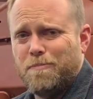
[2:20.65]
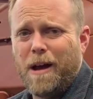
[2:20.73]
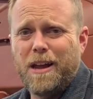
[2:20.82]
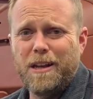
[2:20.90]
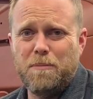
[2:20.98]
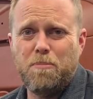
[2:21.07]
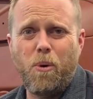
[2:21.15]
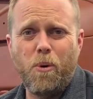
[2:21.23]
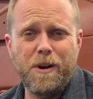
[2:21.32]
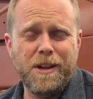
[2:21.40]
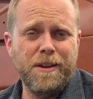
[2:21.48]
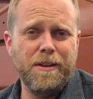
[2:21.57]
mildly
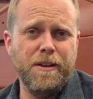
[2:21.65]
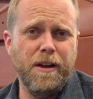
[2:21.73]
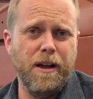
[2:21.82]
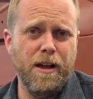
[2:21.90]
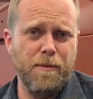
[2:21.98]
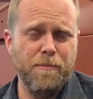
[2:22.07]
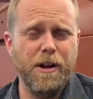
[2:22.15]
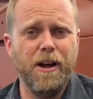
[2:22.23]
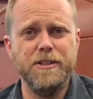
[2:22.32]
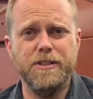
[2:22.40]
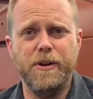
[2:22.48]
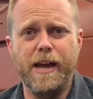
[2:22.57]
ported. It
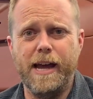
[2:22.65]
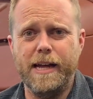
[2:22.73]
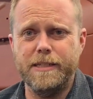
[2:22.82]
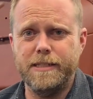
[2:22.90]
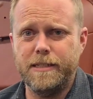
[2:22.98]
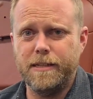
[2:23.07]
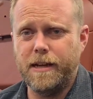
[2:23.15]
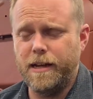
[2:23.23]
also has,